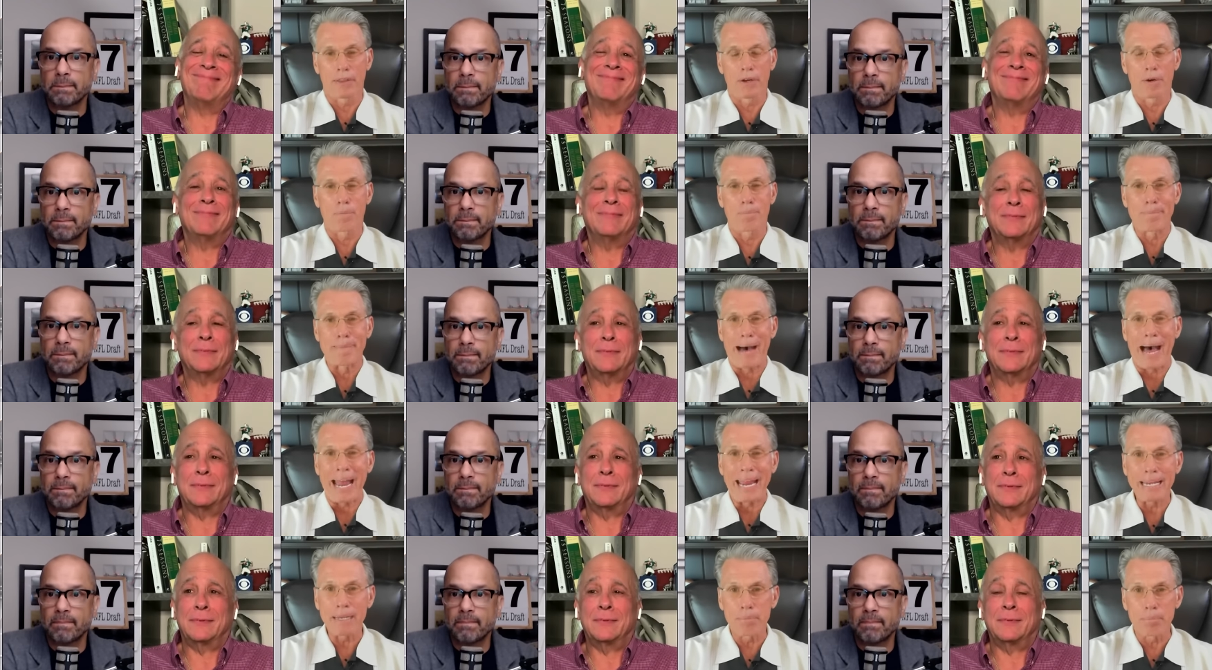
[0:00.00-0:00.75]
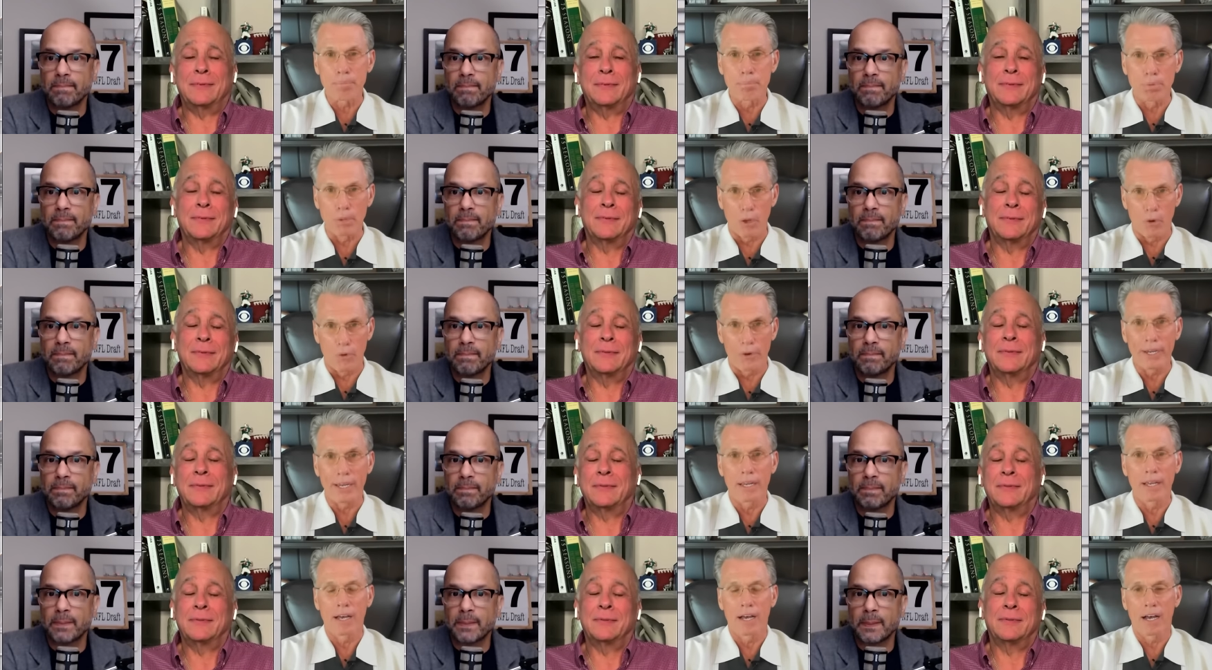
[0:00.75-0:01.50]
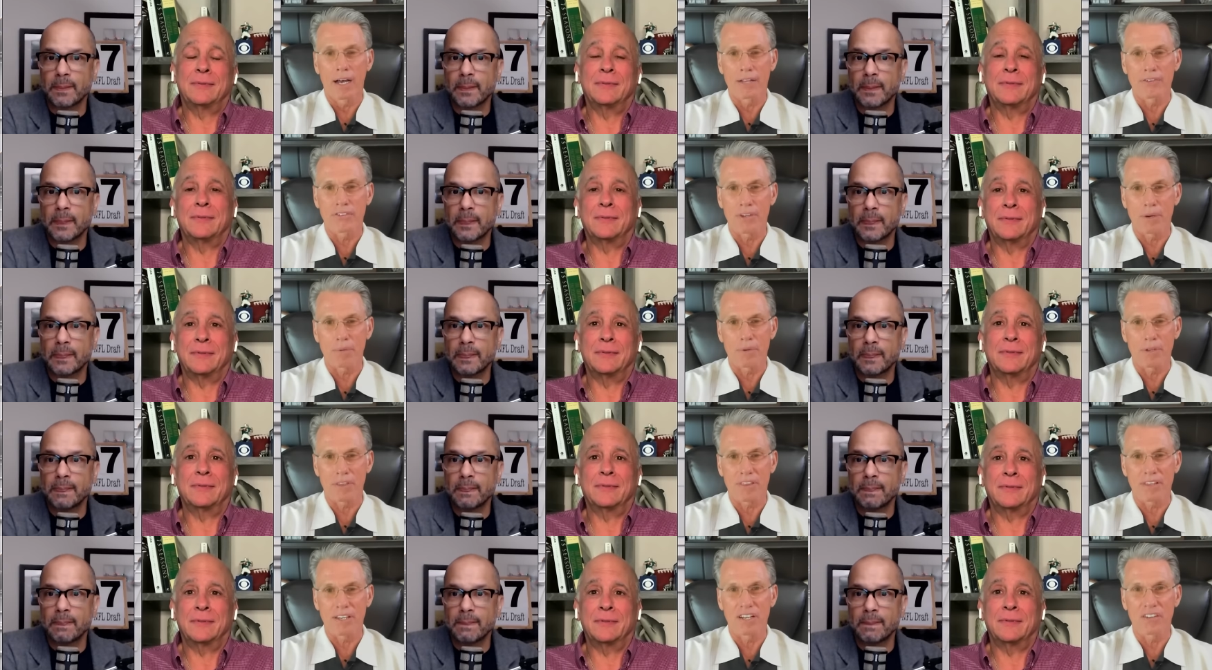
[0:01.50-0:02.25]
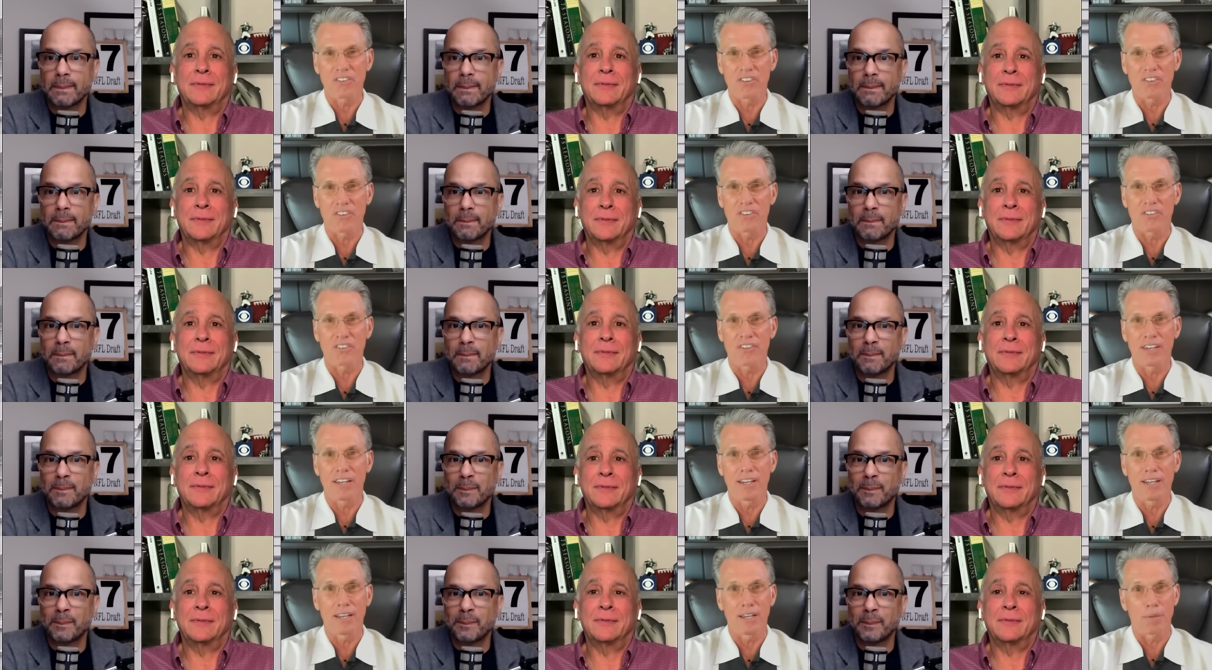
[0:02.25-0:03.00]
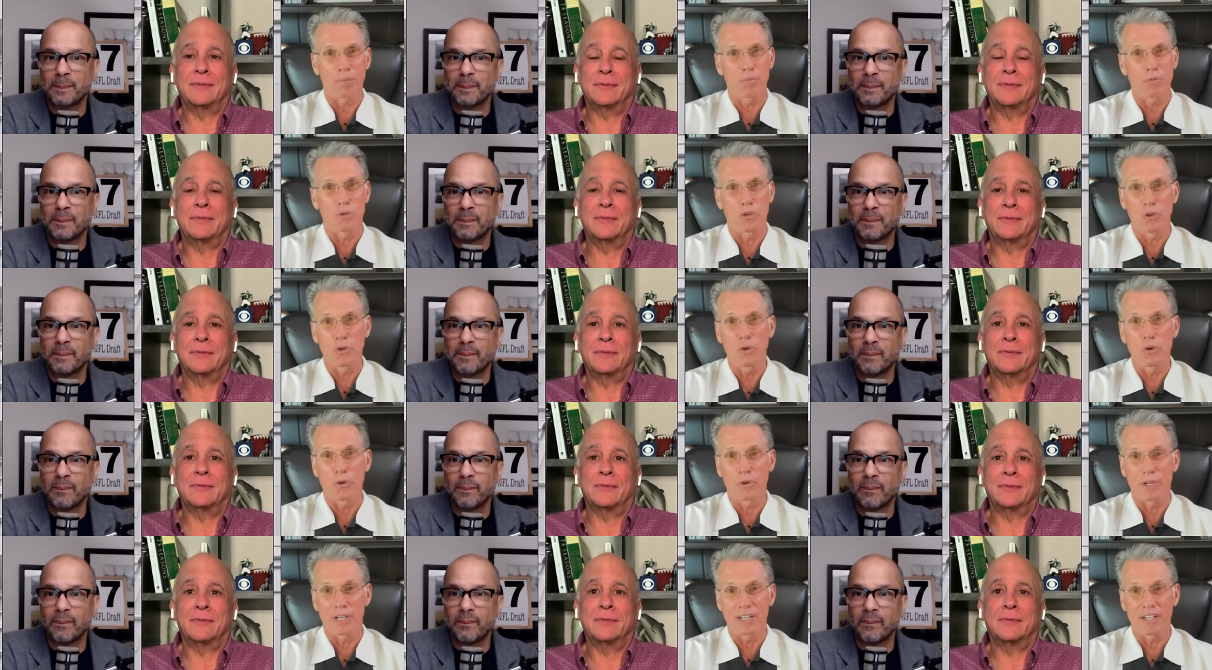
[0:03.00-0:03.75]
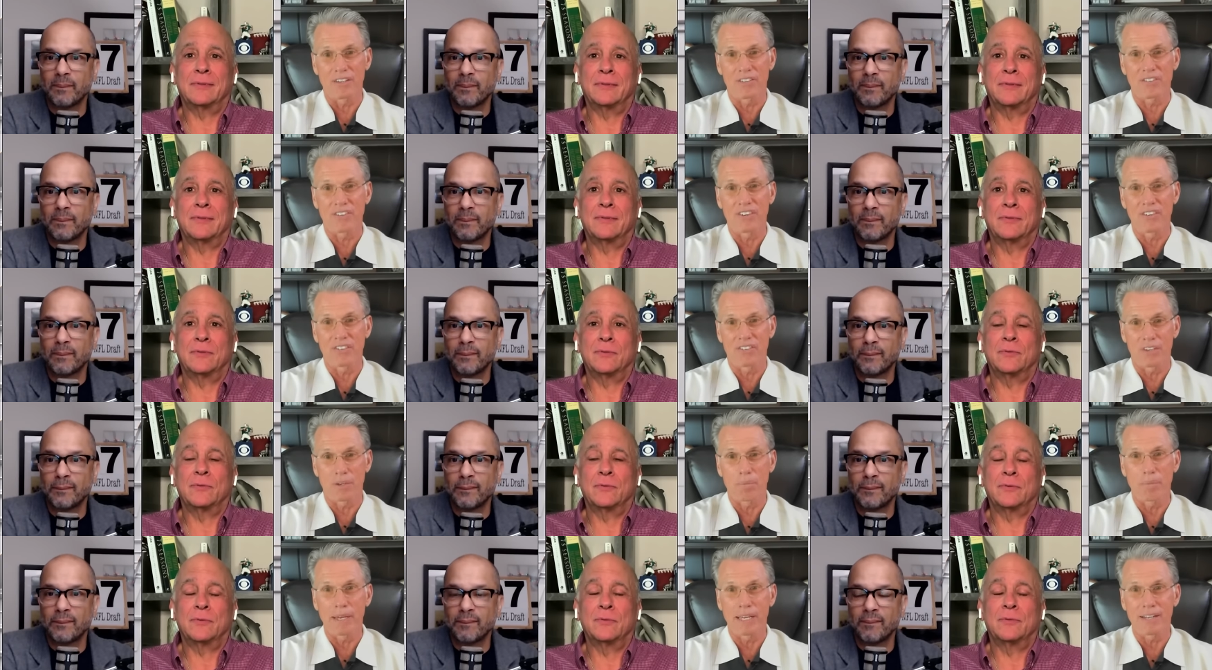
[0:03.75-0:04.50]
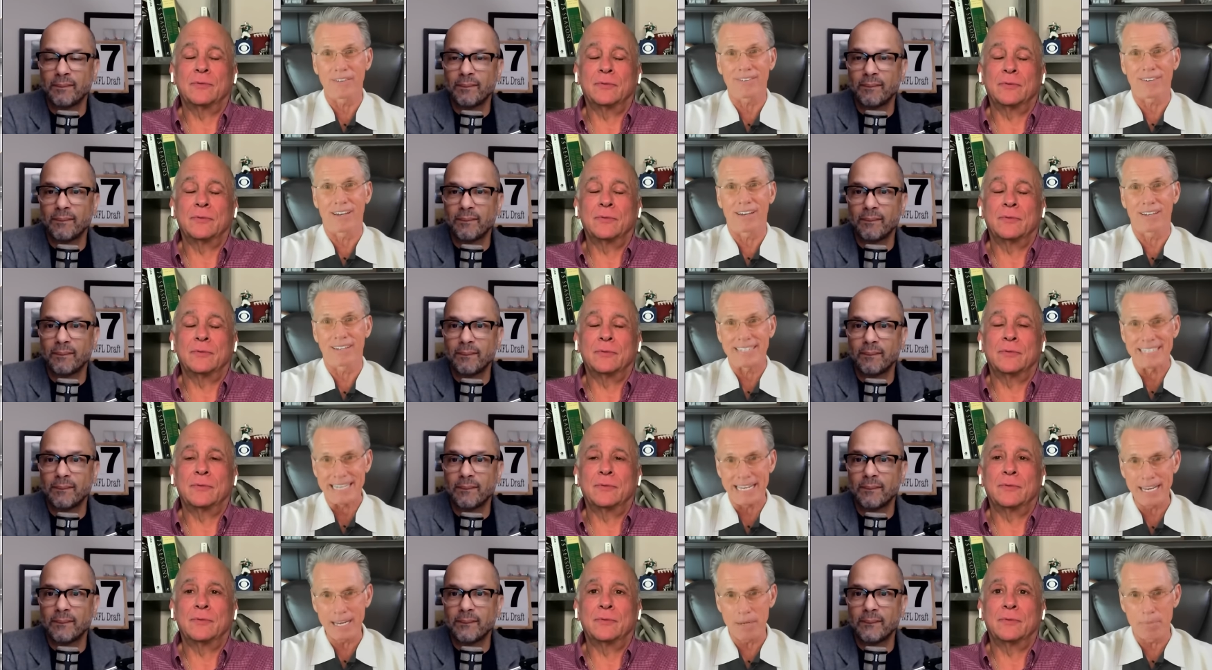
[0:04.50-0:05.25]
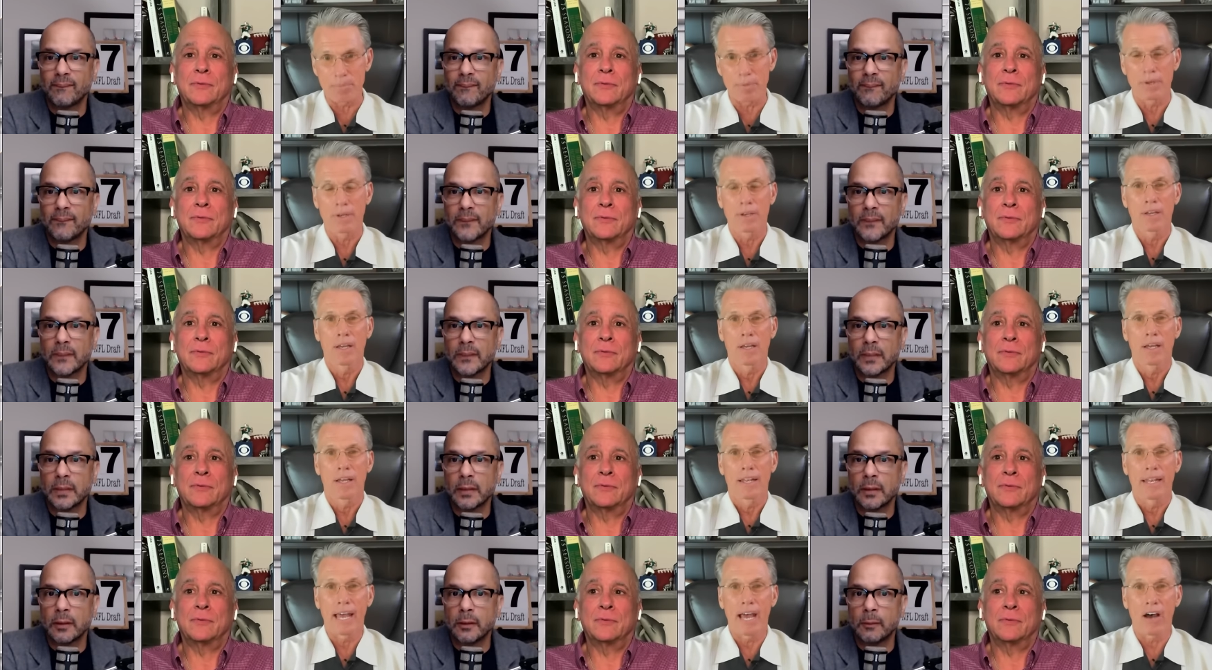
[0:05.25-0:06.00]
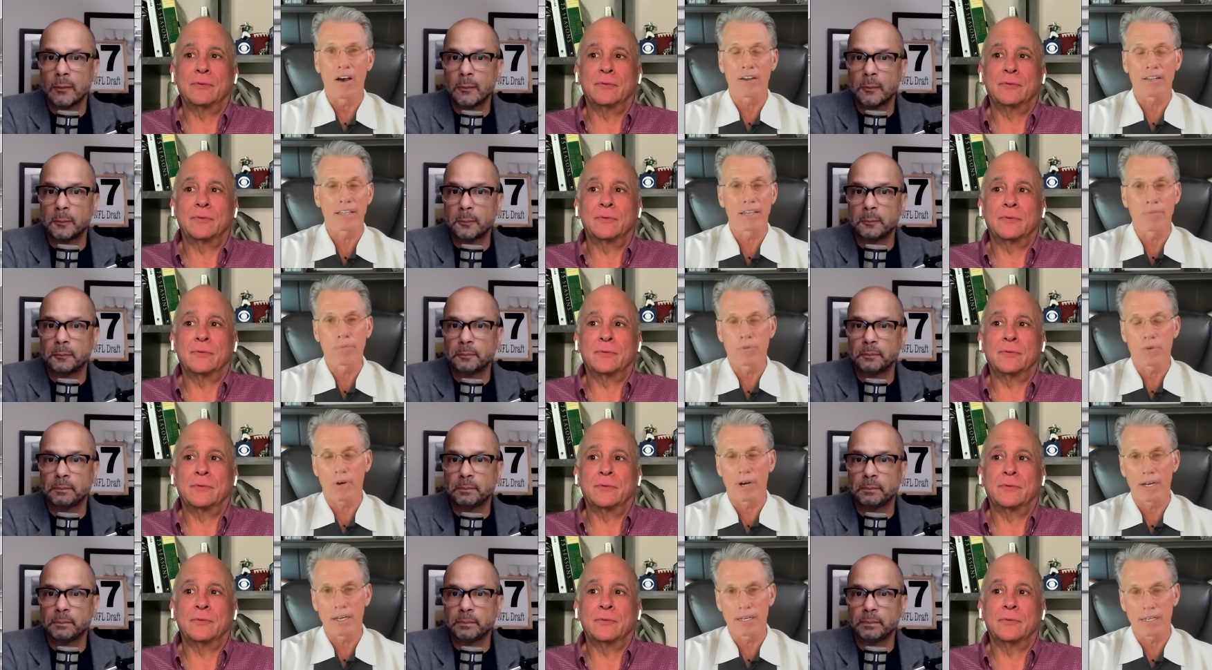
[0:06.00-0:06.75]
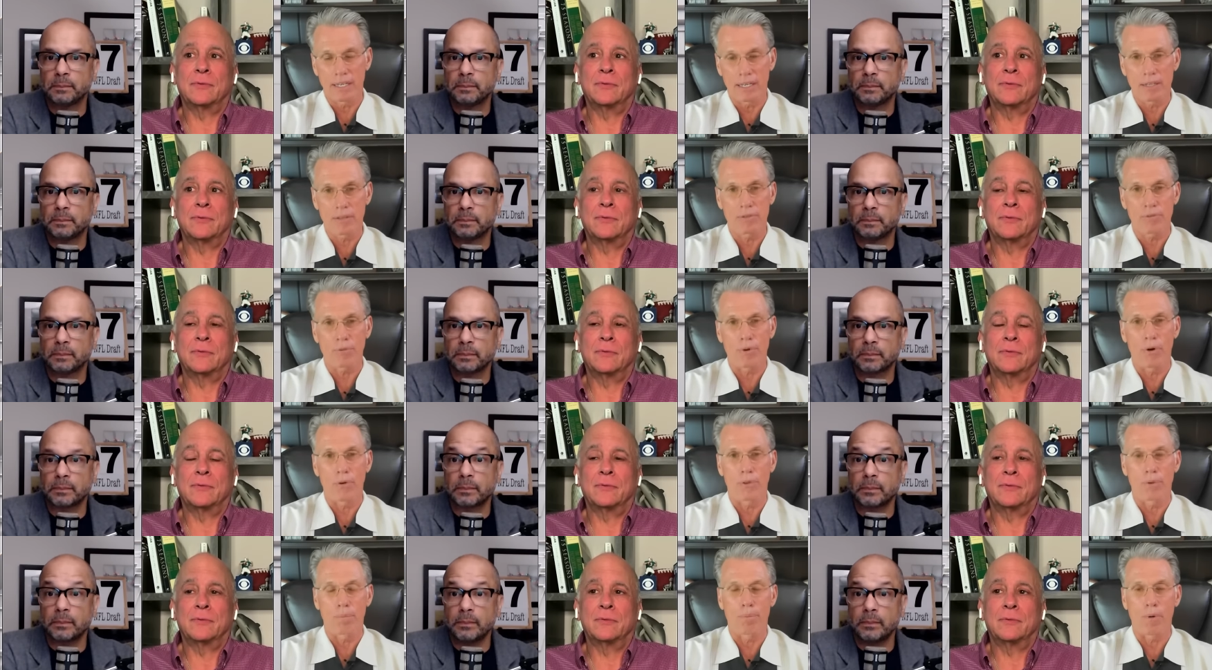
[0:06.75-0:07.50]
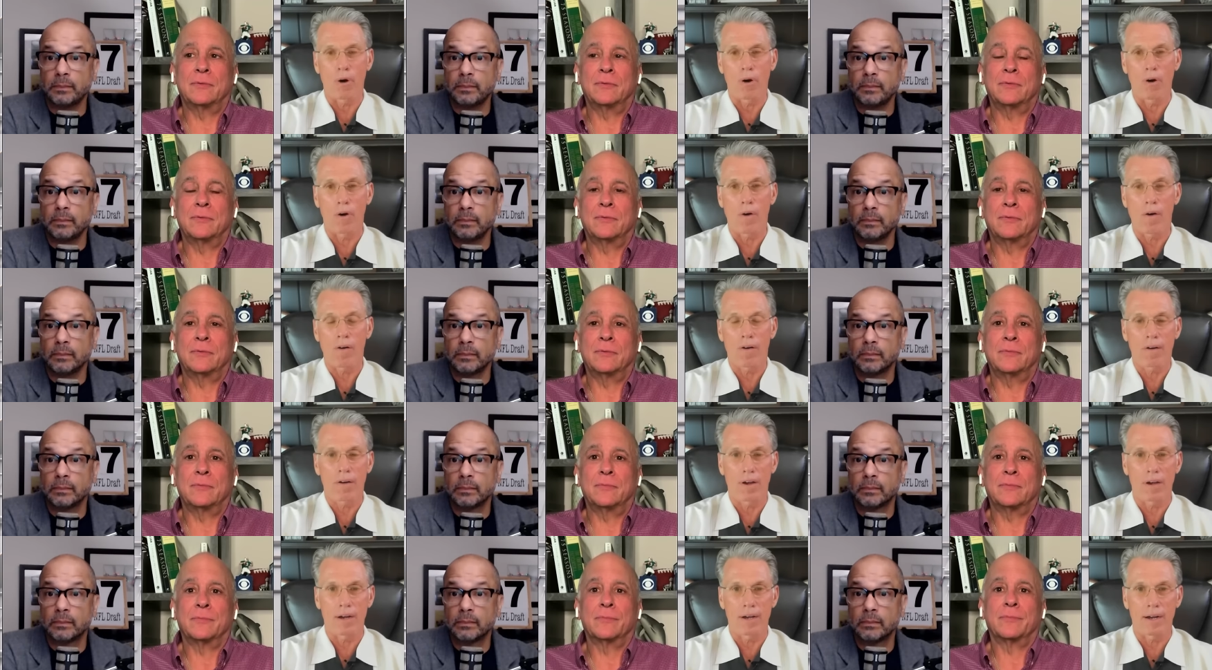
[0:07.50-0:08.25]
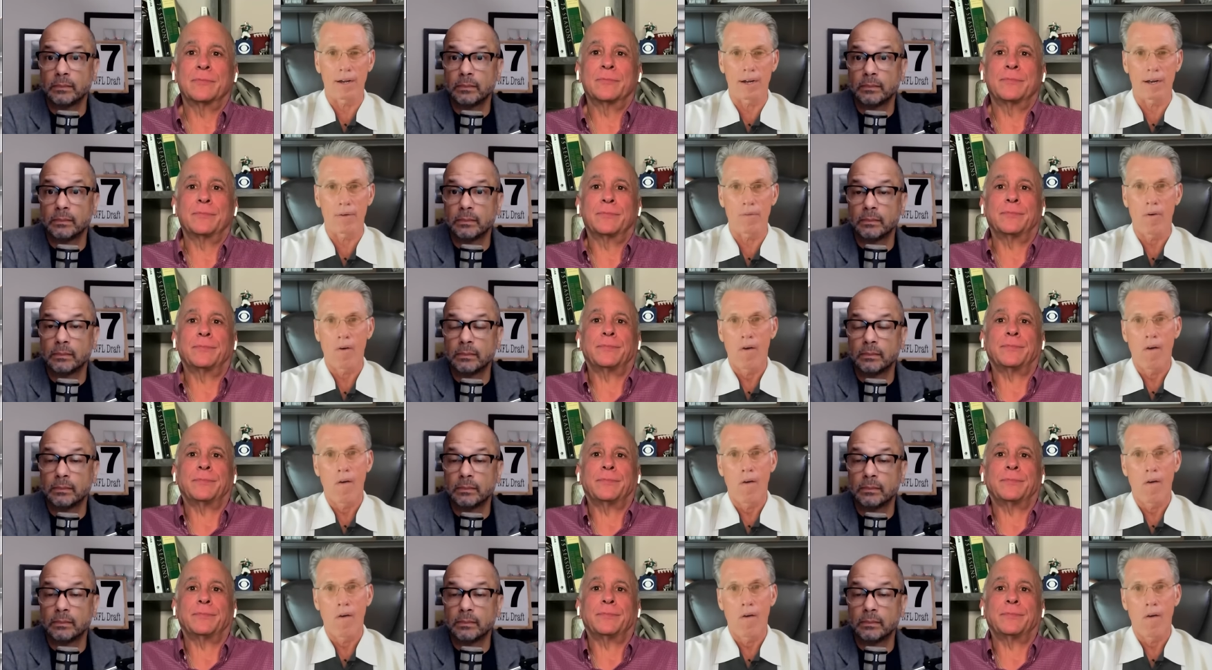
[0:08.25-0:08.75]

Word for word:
Speaker 1: They're mind blowing on some of the things that you see him do and the decisions he makes on tape. Now, I give him credit. He can throw the ball. Uh,